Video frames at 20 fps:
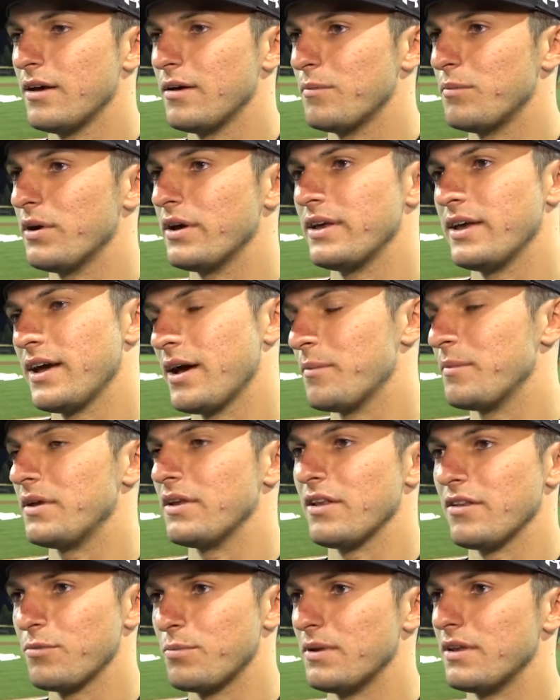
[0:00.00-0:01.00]
But yeah, I
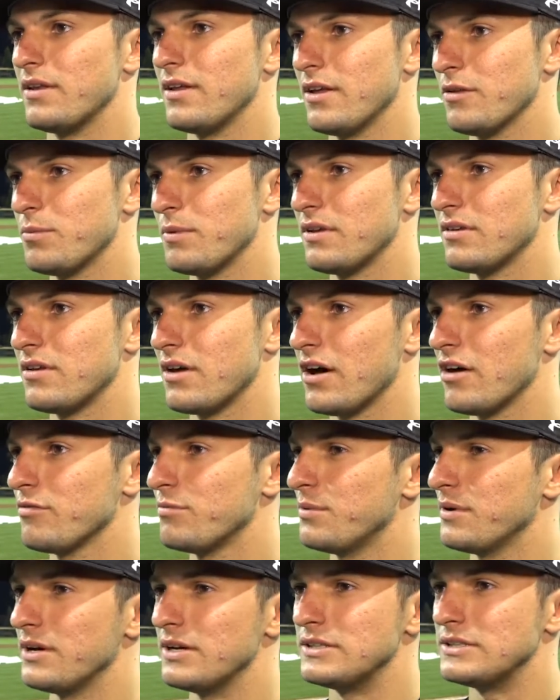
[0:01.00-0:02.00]
mean, it's been
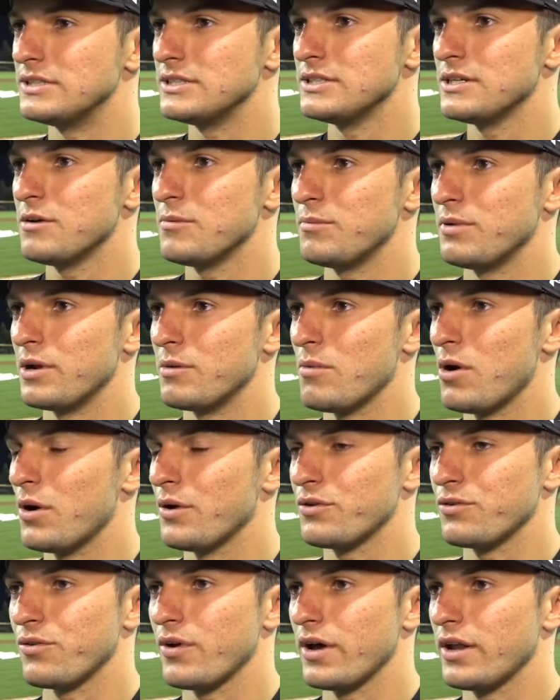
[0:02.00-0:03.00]
tough, but I'm
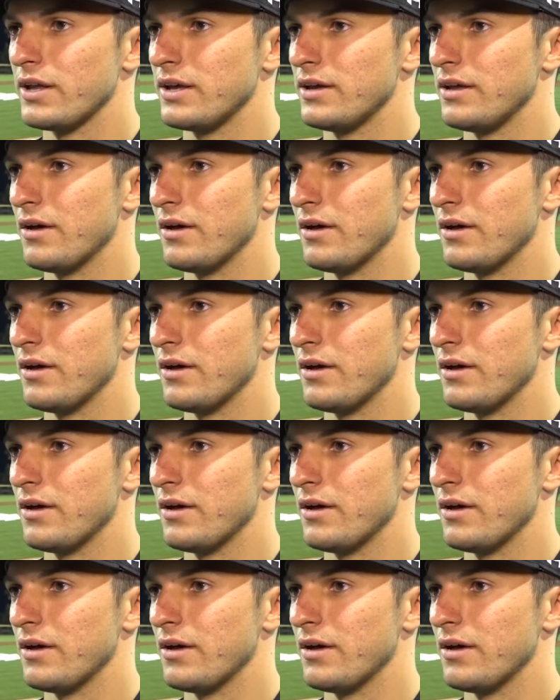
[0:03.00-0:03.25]
always ready.